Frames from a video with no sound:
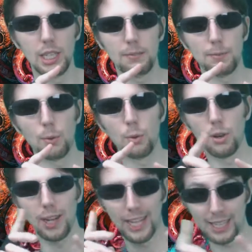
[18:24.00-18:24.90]
for
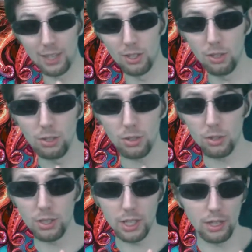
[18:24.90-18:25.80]
a kill
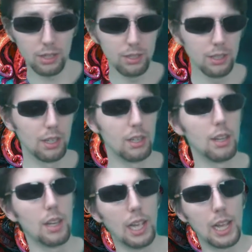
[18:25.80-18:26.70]
early on.
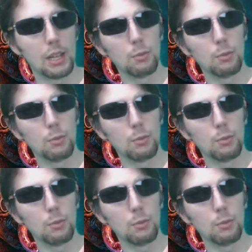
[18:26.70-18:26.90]
And